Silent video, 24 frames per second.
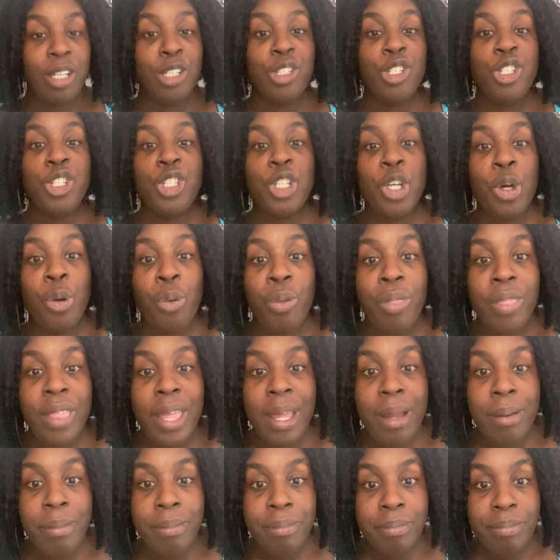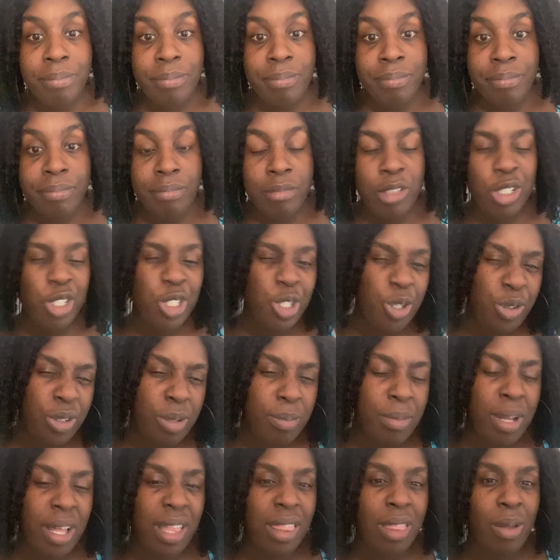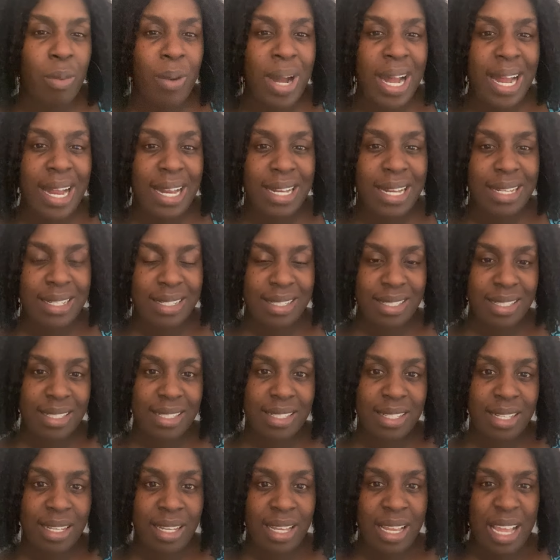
Show them. Show them otherwise.